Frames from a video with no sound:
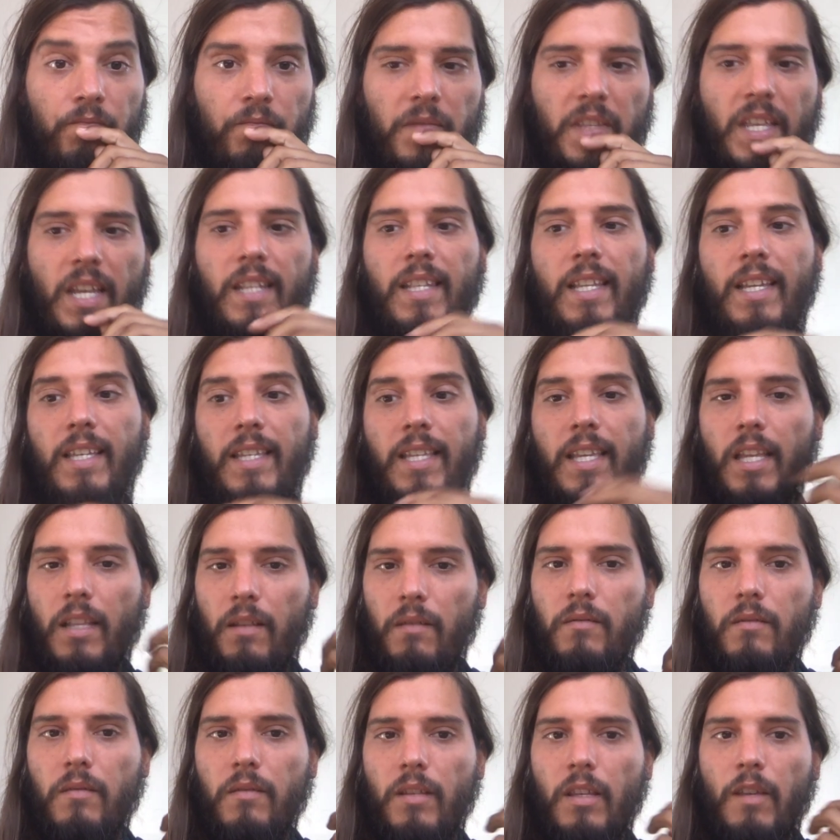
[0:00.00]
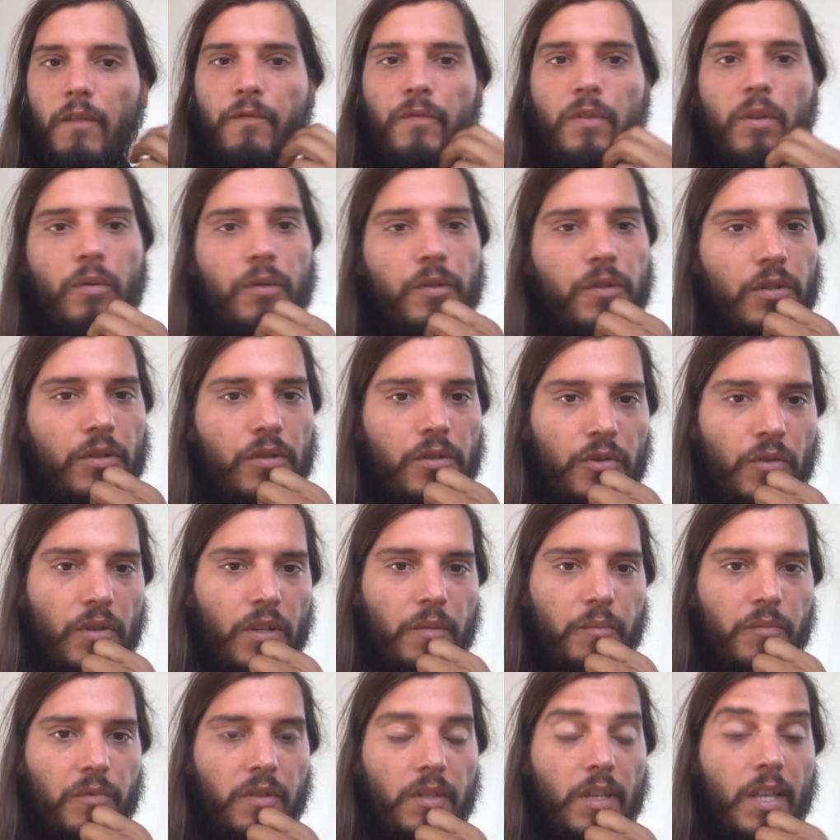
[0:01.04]
then again it fuels your
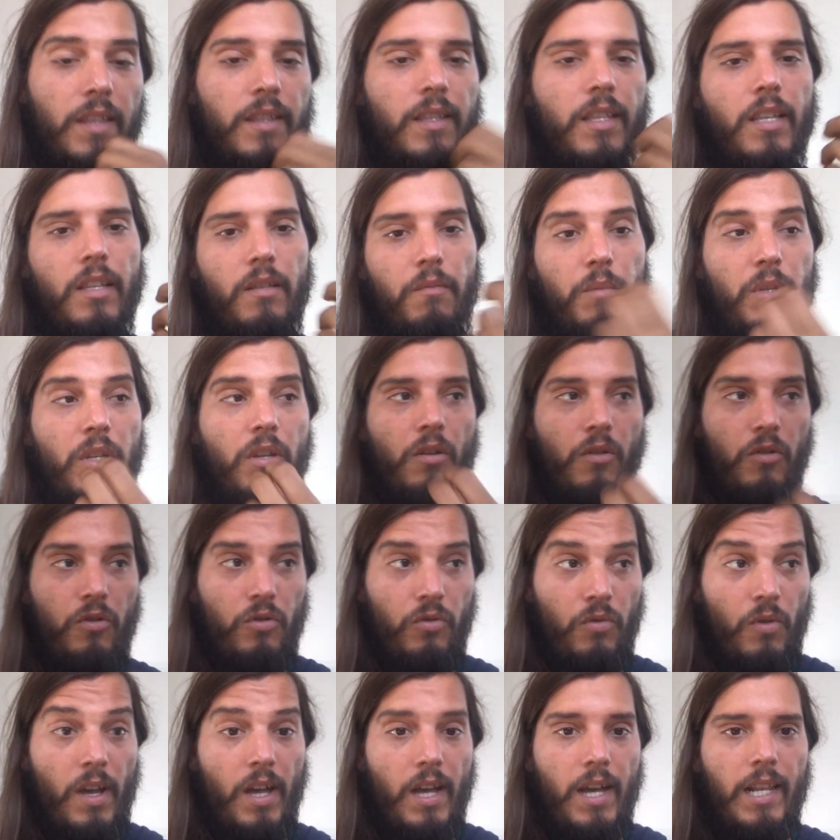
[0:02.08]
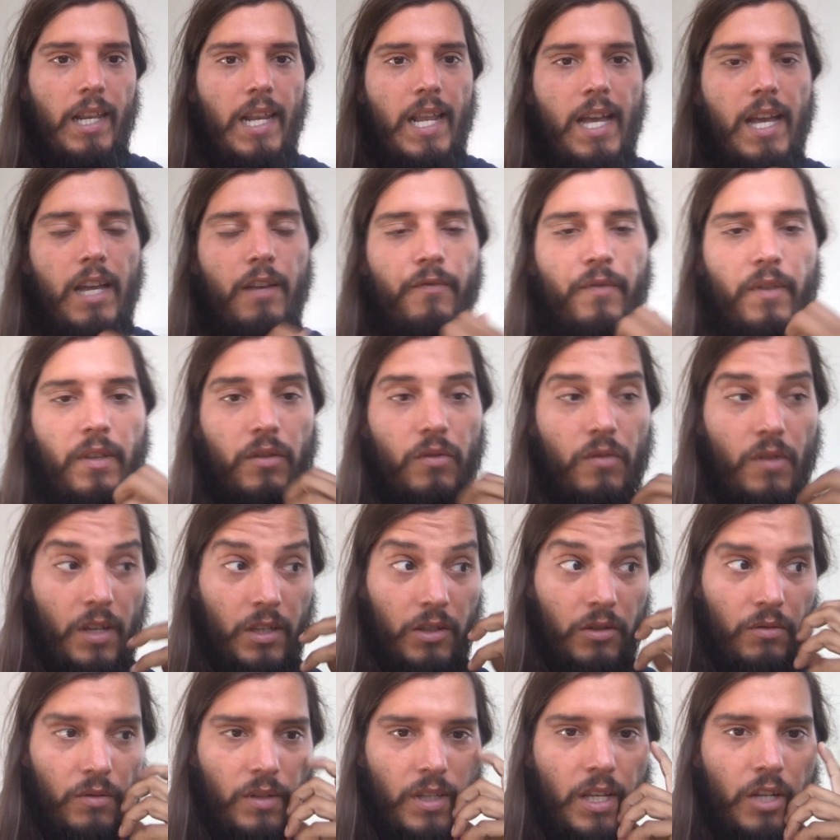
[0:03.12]
dreams and then because you are alive and you're
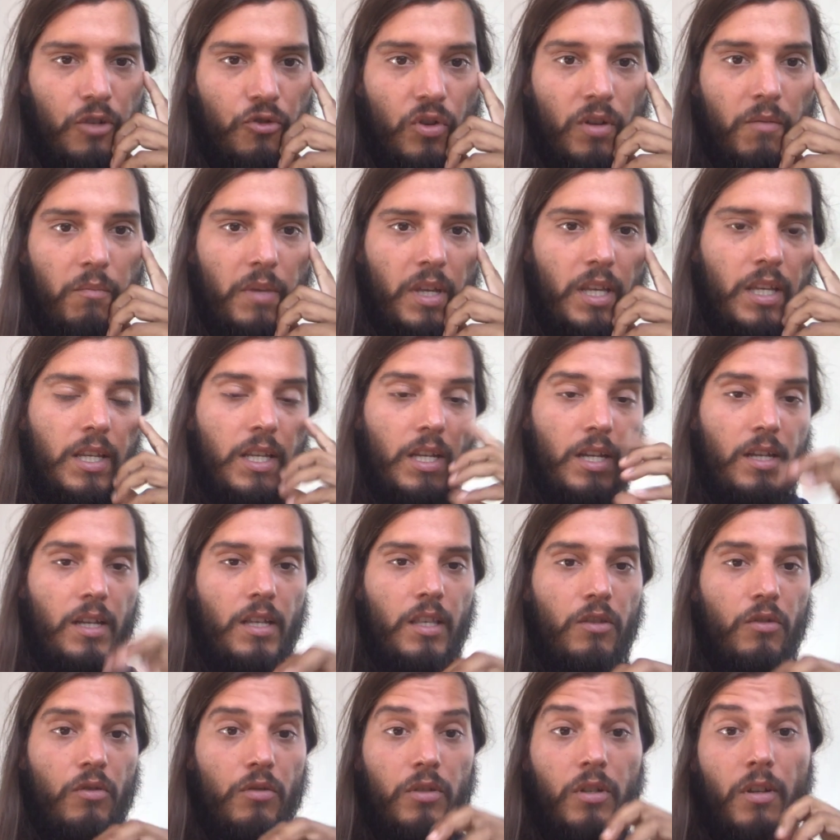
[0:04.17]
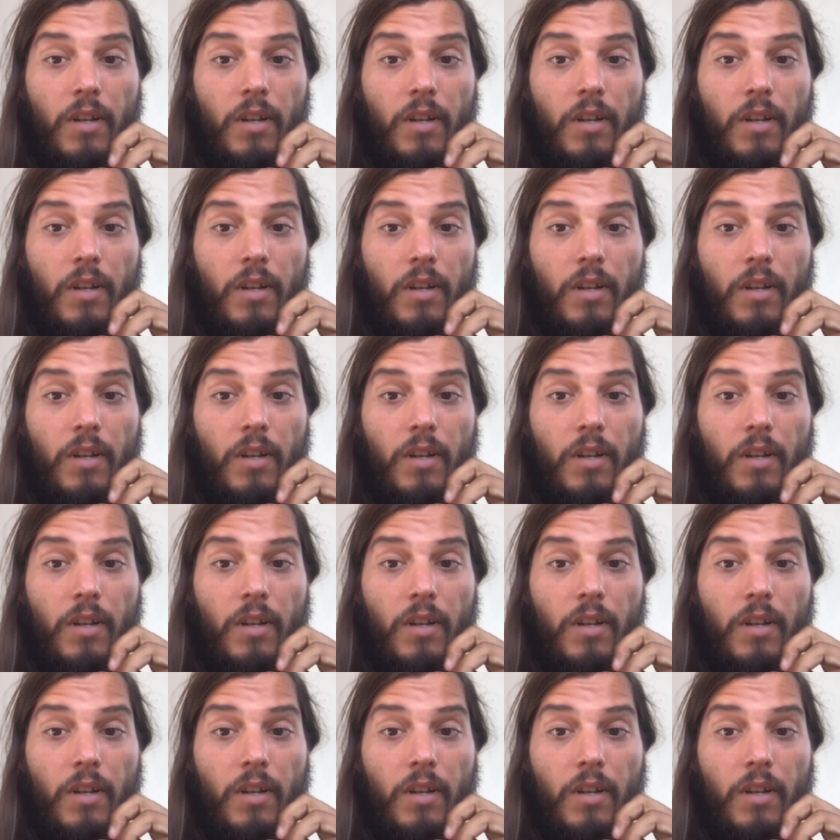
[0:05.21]
actually a dream maker and you're